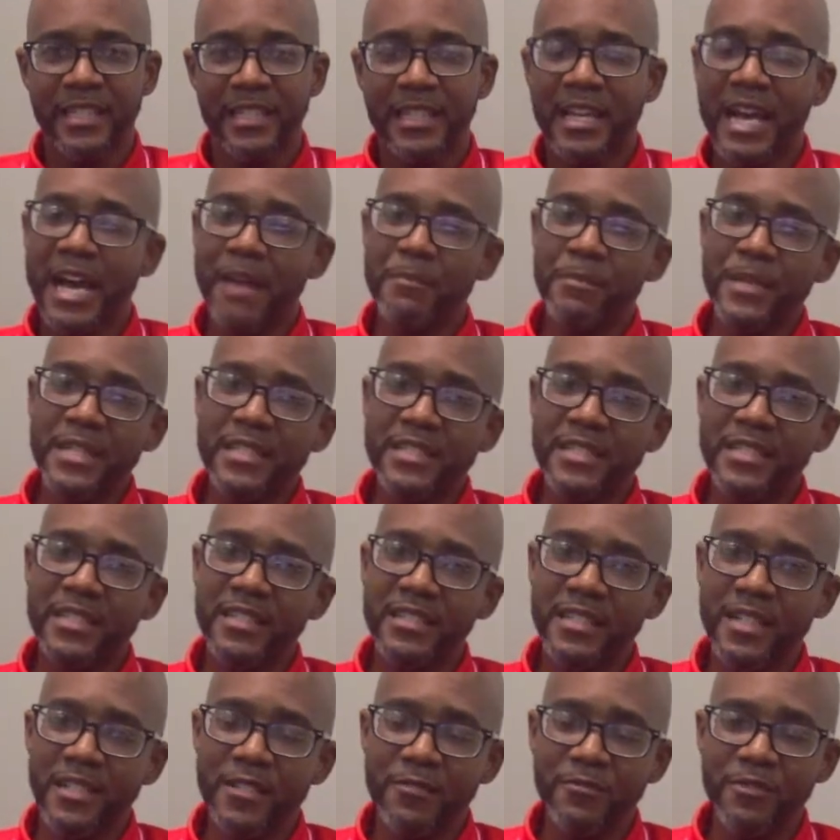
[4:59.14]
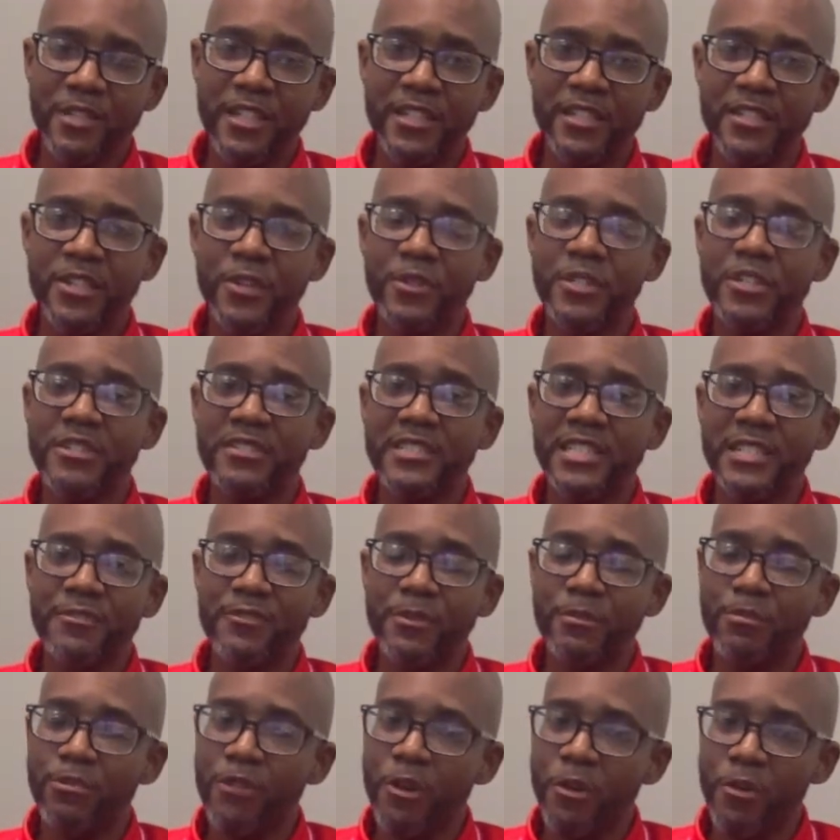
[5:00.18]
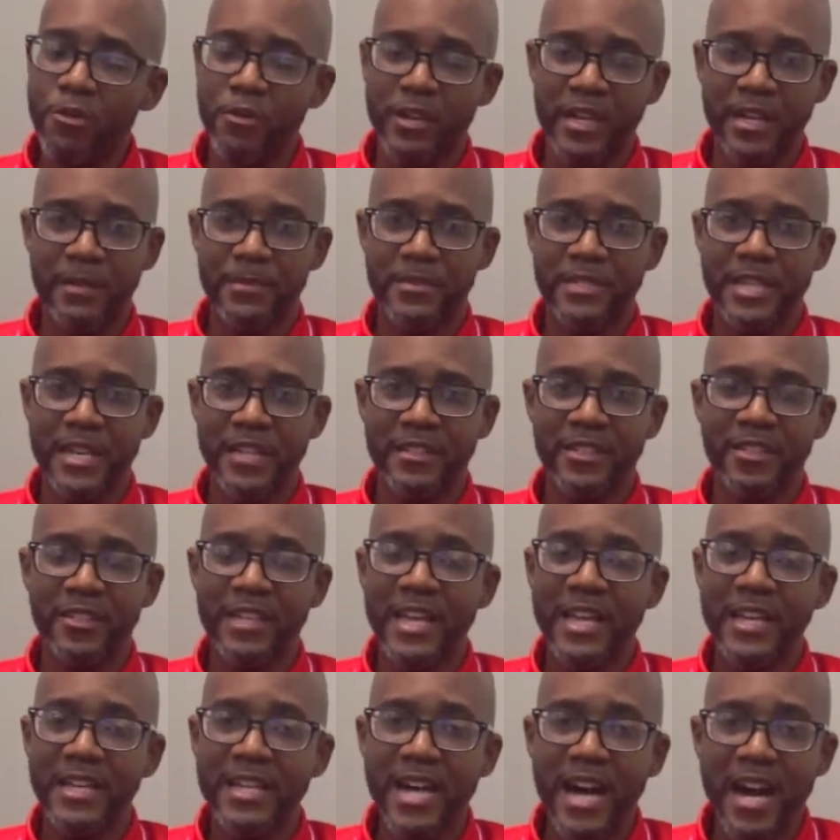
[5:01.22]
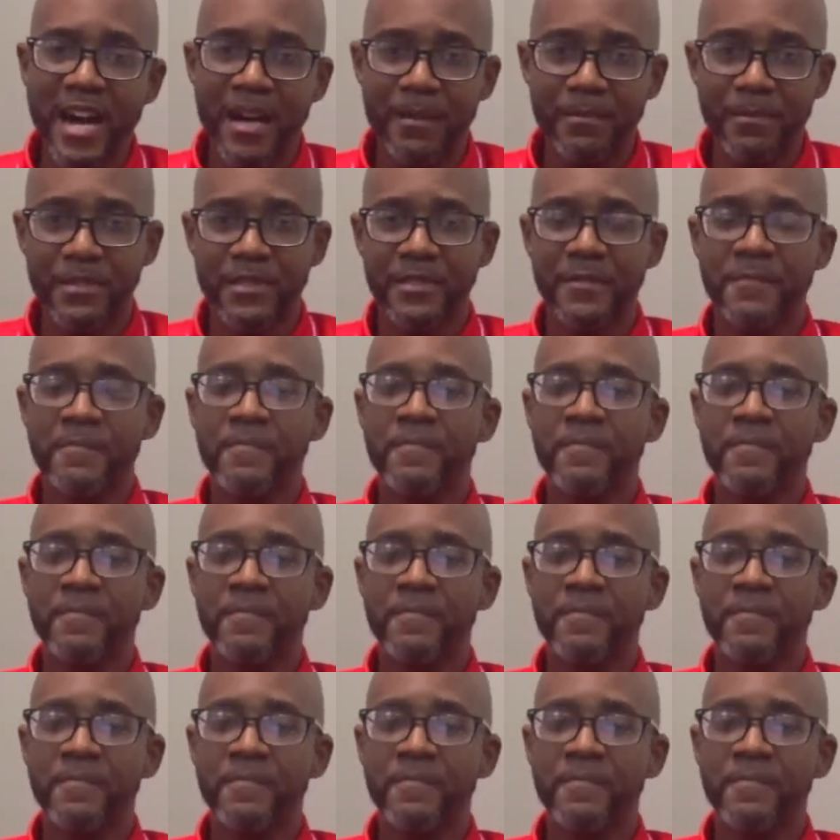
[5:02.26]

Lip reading: I mentioned in another video, there are different programs out there like Comps,